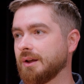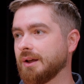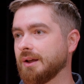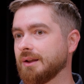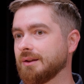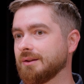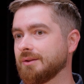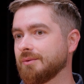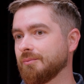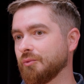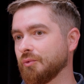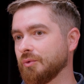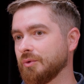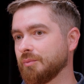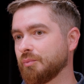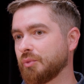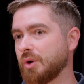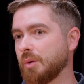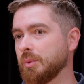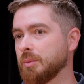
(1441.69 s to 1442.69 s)
and will
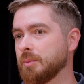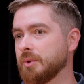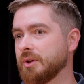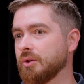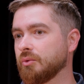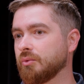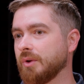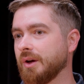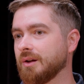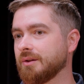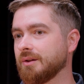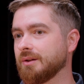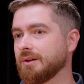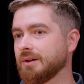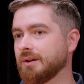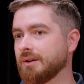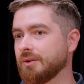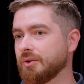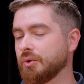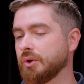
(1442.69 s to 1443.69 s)
probably
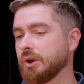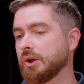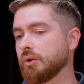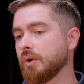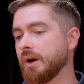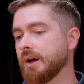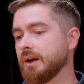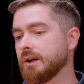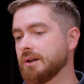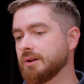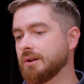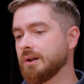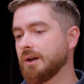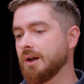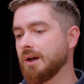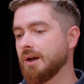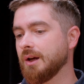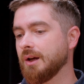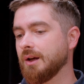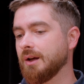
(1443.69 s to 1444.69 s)
require
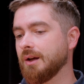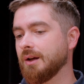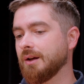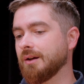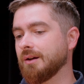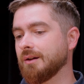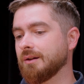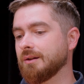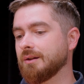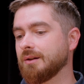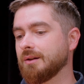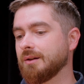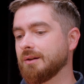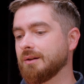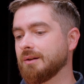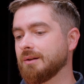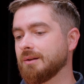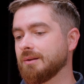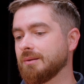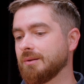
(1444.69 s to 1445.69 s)

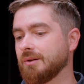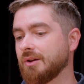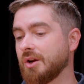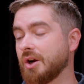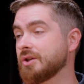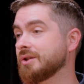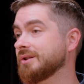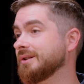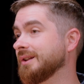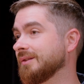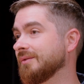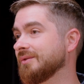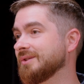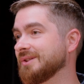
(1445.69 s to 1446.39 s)
a large set of